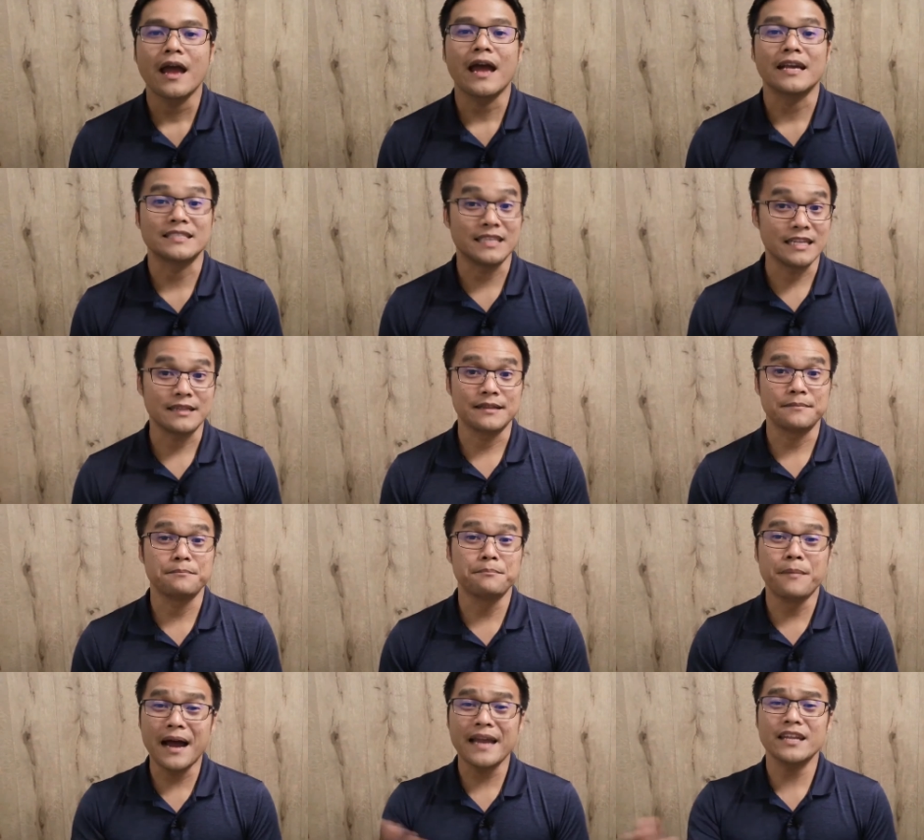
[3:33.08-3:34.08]
as it
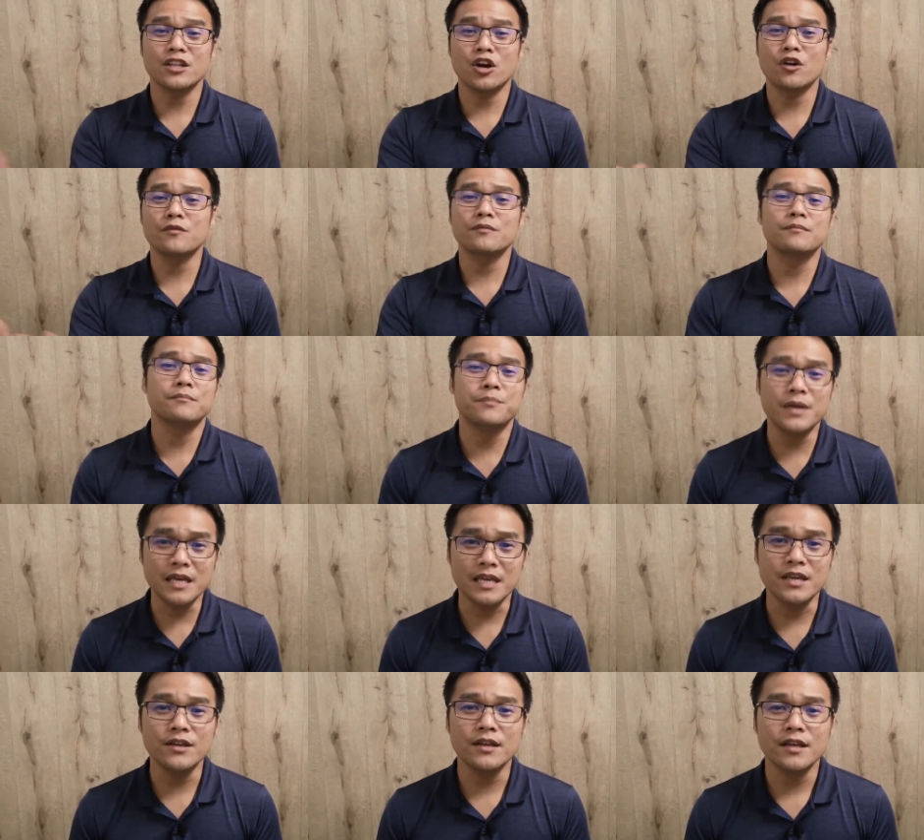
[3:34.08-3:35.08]
might not
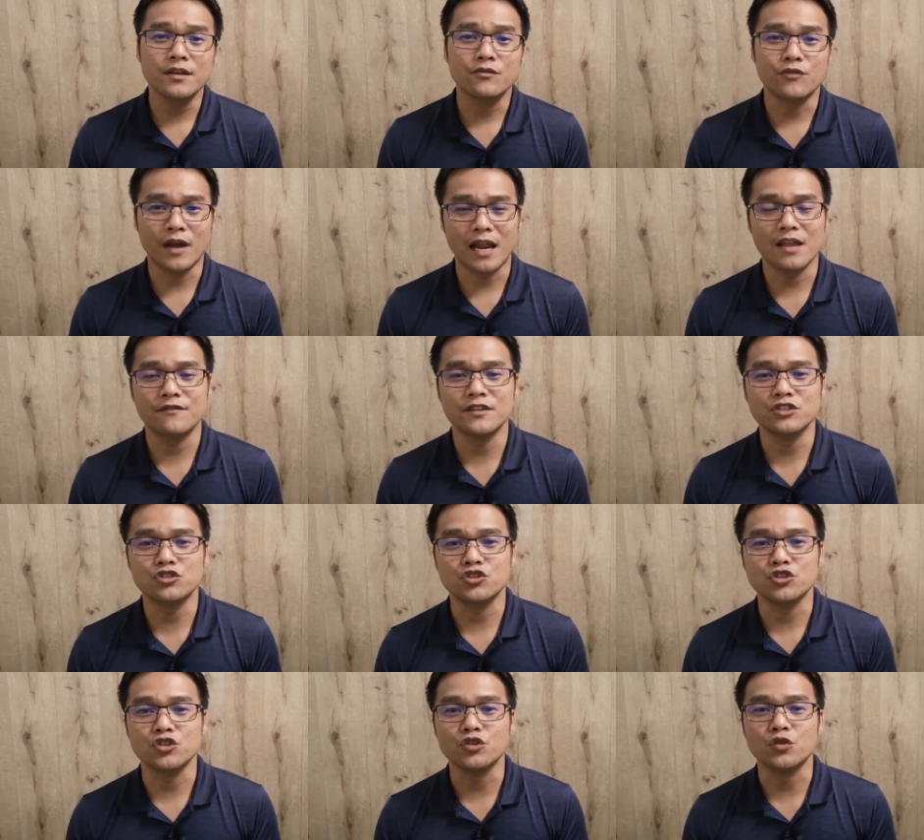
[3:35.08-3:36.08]
be relevant
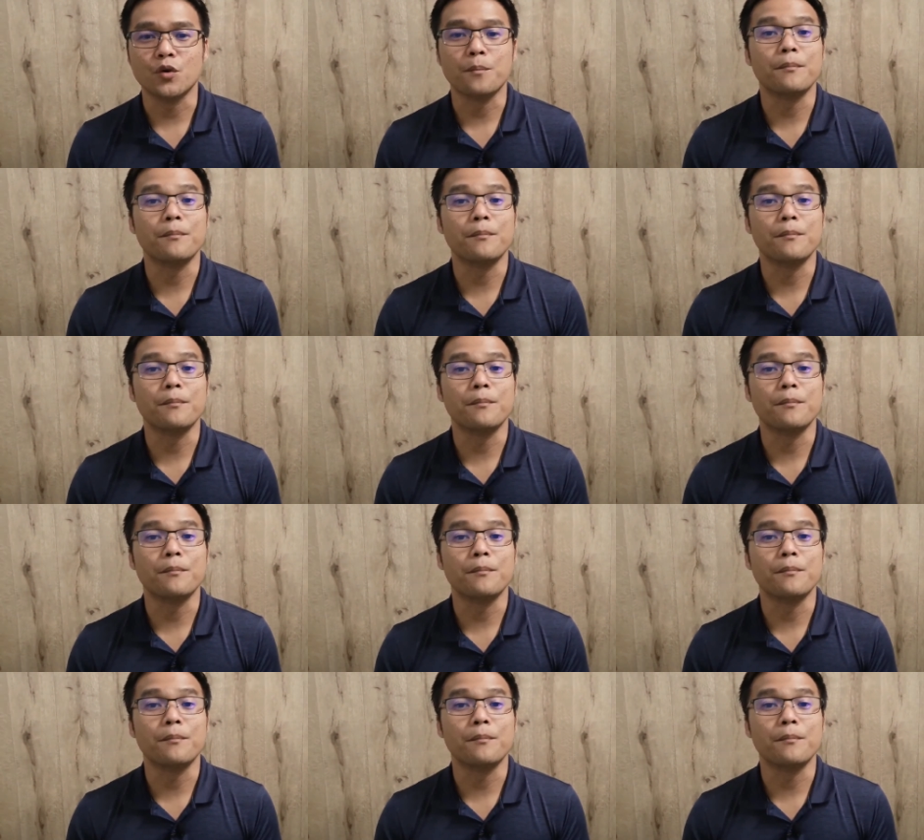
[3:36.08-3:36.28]
to you.